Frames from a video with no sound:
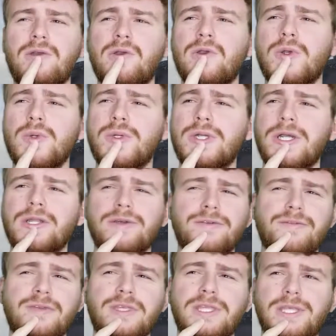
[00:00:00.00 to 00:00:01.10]
Who could
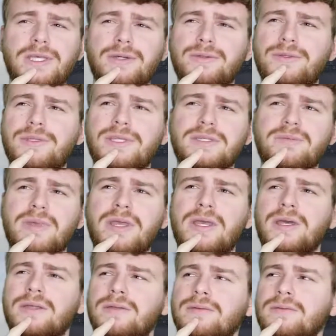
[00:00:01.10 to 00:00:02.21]
have killed this
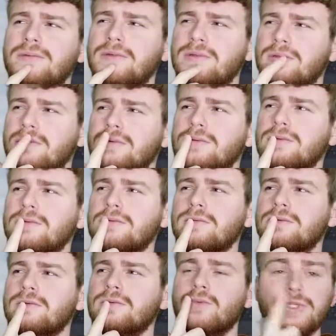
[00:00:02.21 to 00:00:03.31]
man?
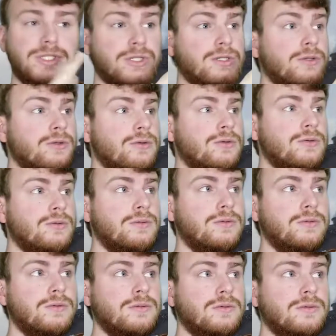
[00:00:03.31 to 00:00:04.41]
Was it you?
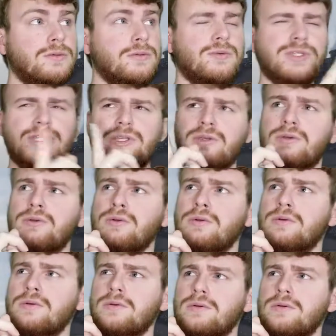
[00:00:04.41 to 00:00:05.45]
Was it you?